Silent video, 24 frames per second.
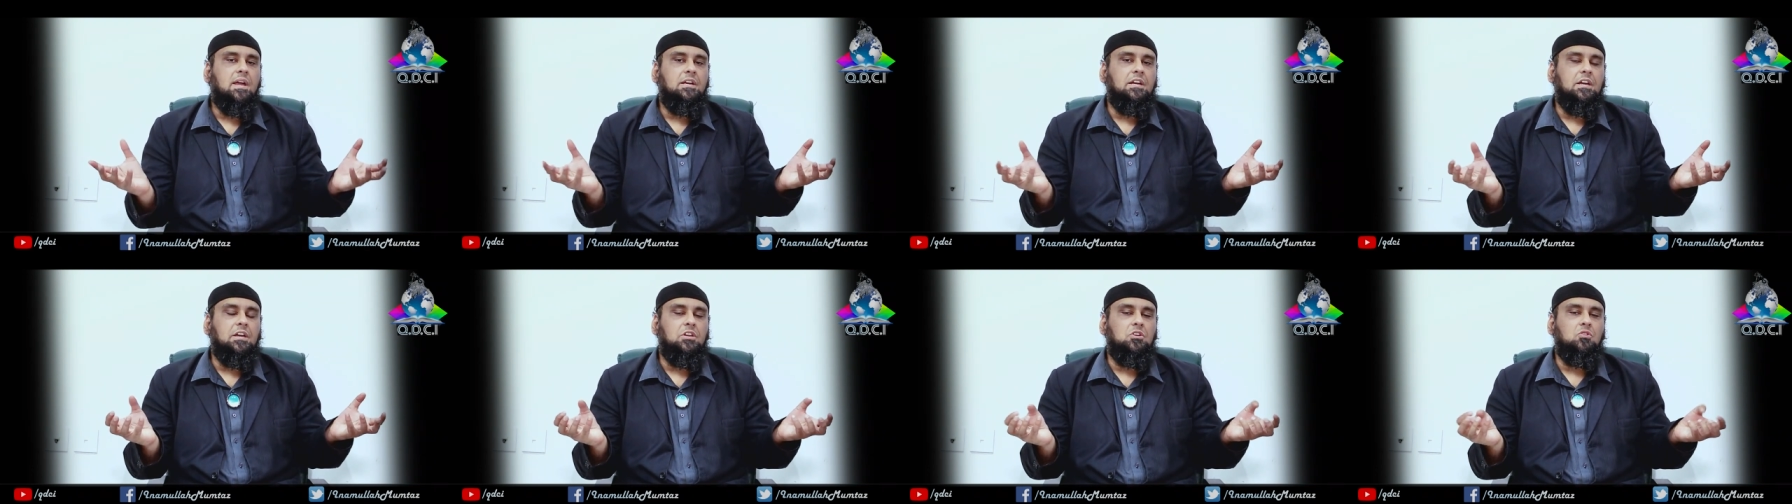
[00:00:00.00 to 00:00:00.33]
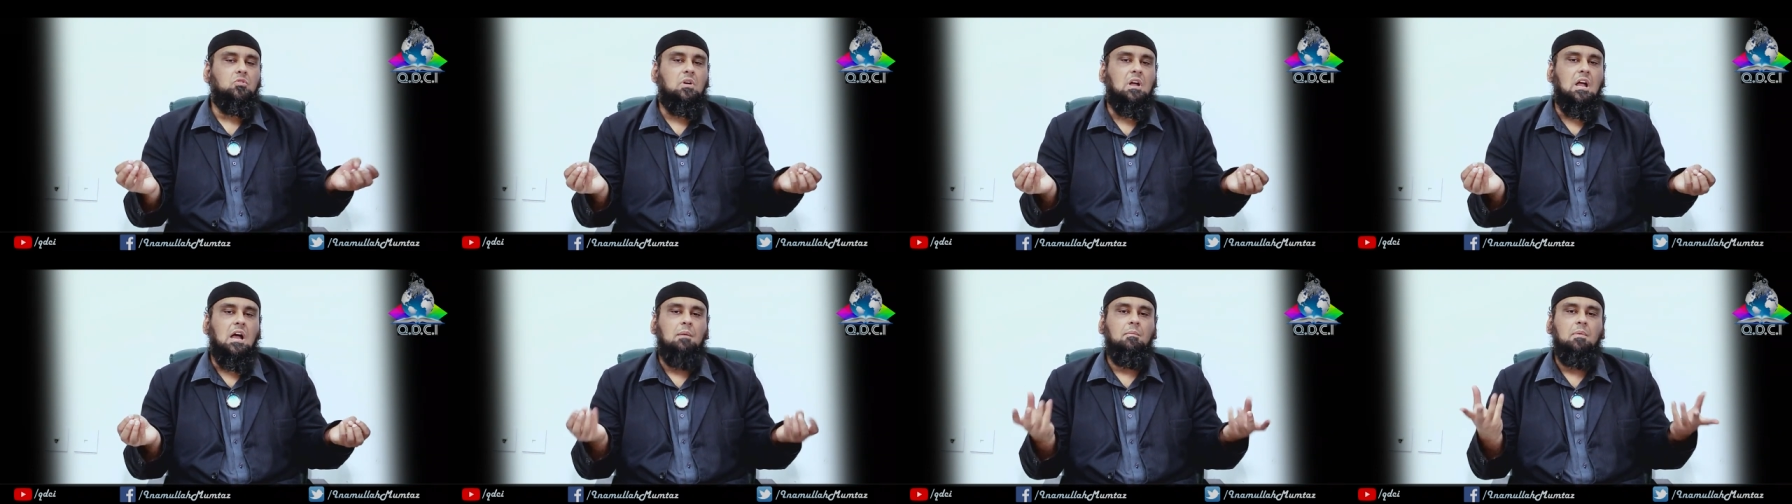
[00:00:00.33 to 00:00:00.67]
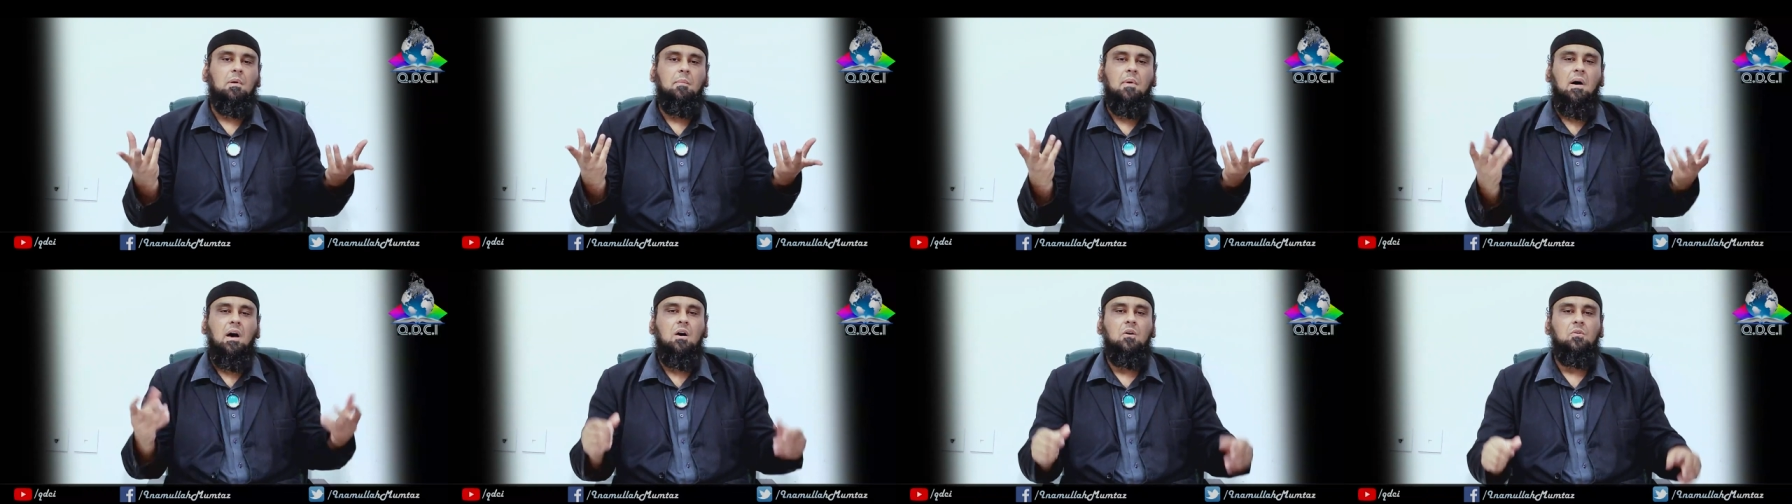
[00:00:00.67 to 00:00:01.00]
did you come
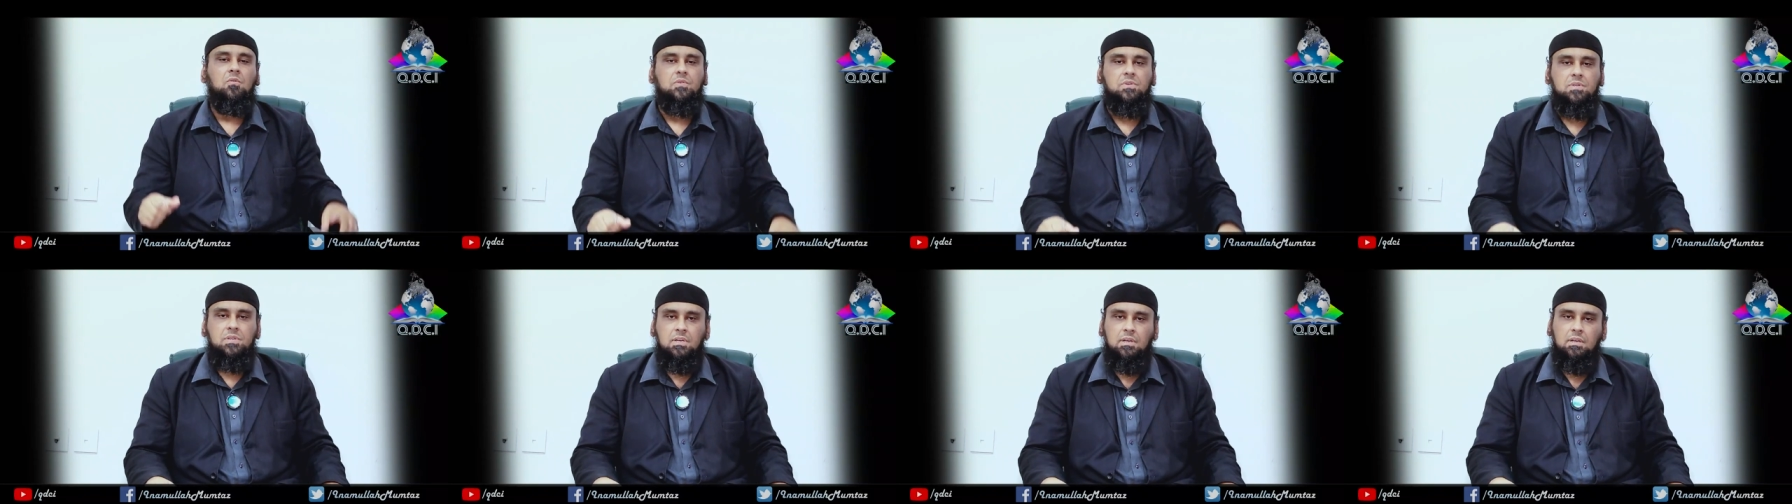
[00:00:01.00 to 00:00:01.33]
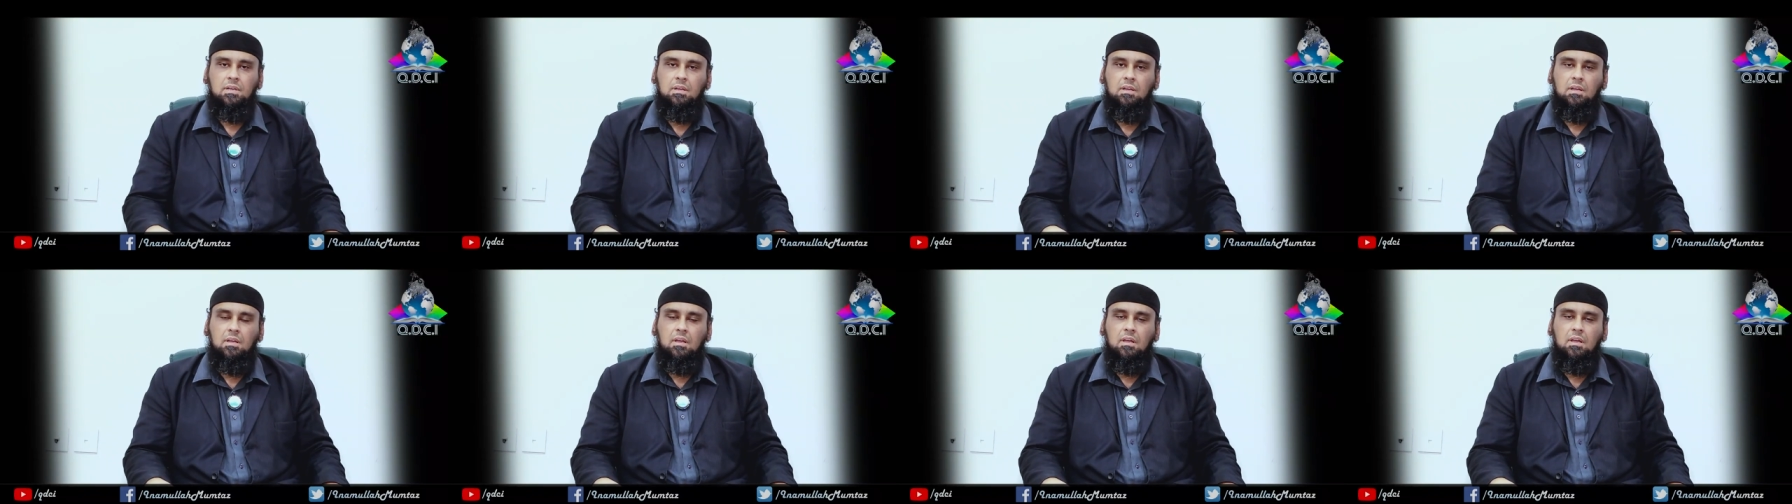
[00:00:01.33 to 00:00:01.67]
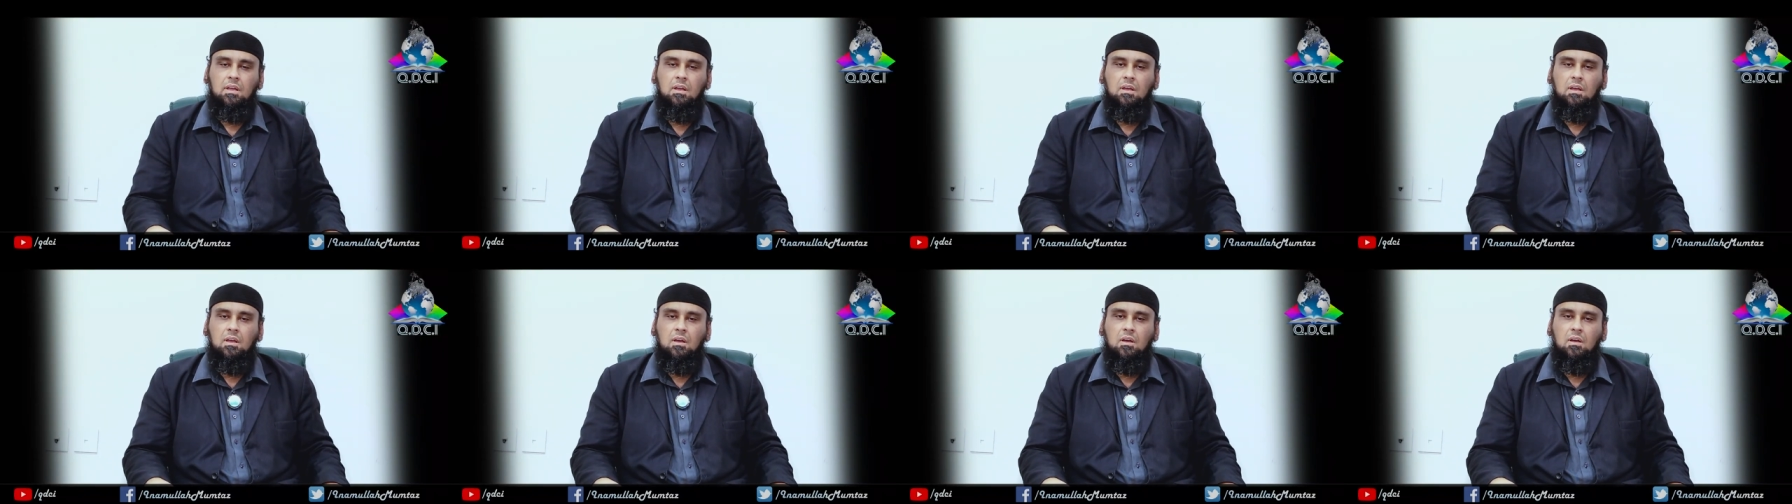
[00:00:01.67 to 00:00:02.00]
about?
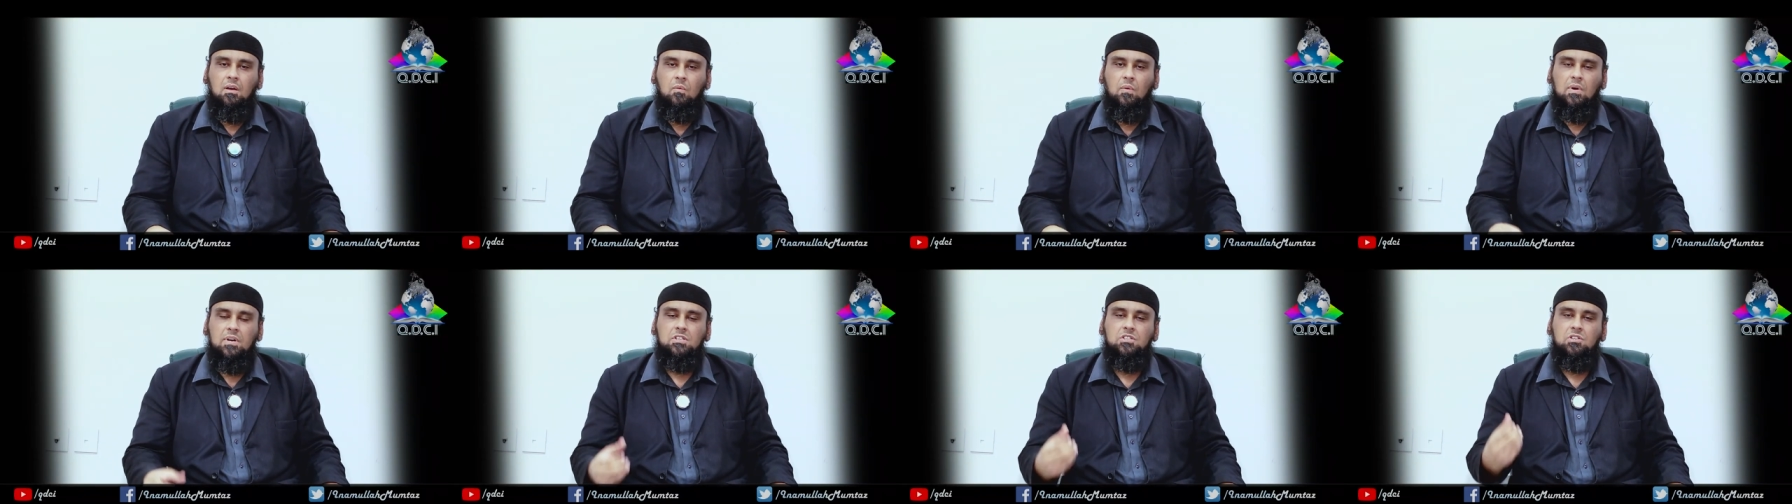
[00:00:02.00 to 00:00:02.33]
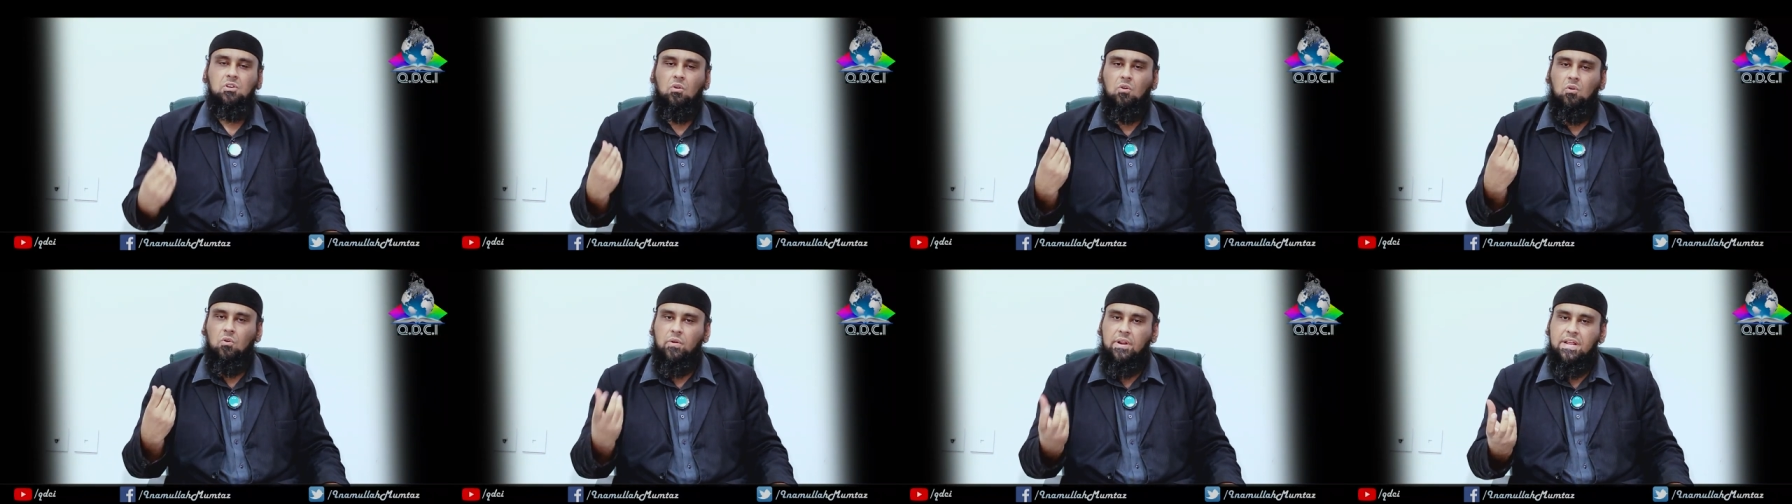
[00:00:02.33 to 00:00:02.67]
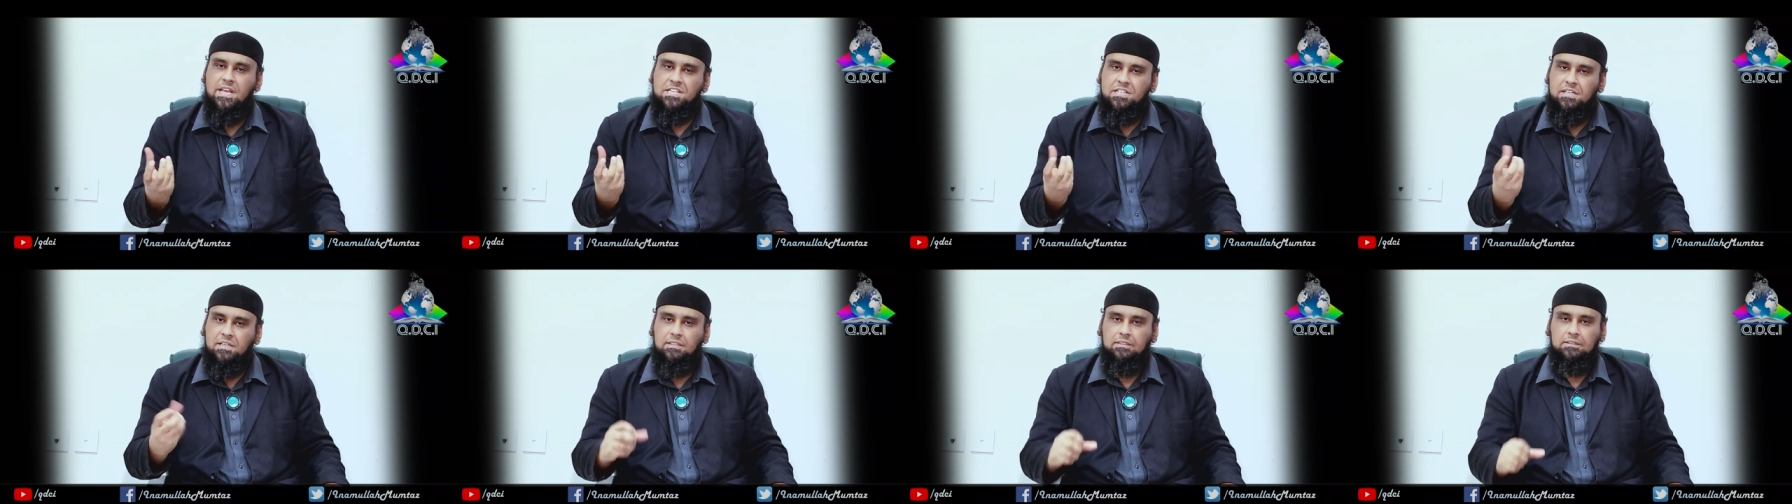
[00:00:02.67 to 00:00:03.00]
What's your
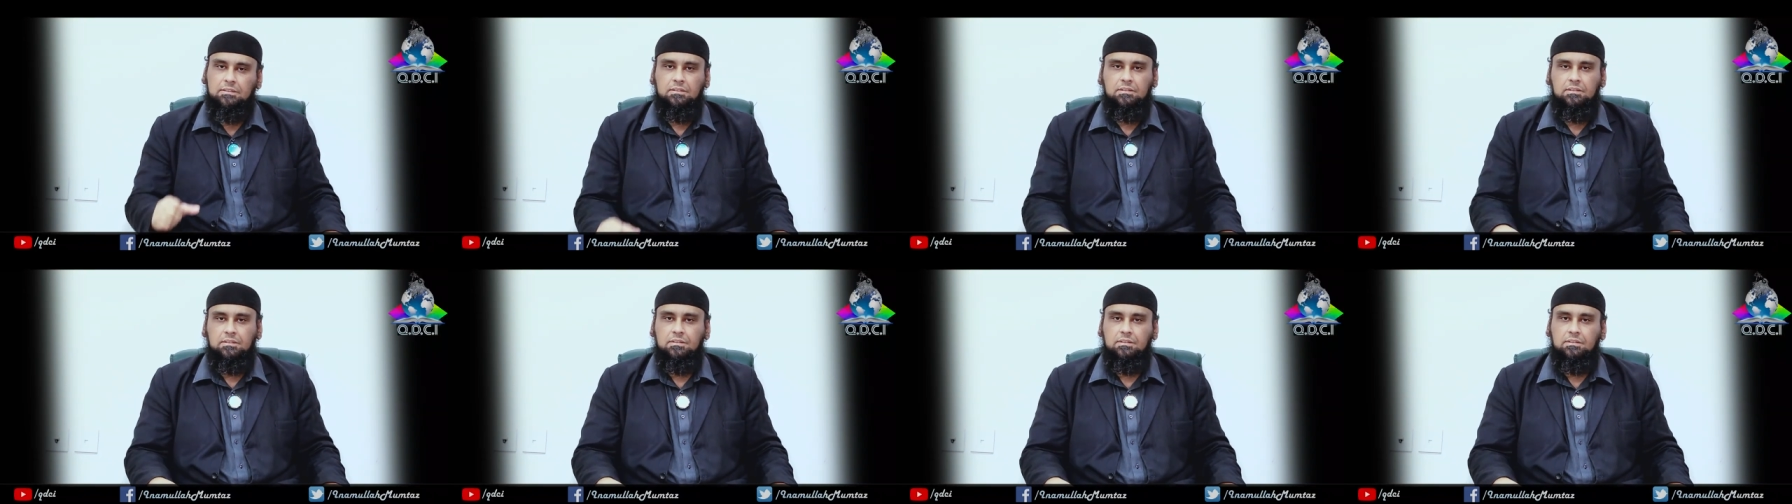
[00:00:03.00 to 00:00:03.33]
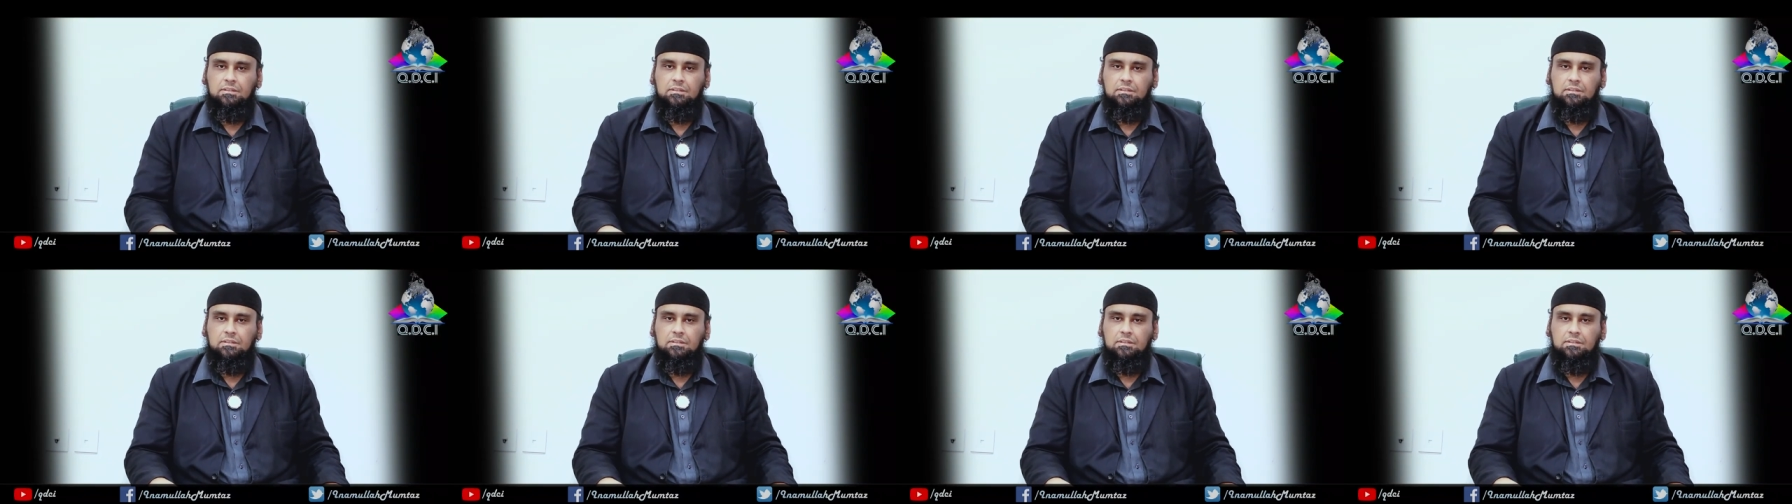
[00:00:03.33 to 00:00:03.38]
origin?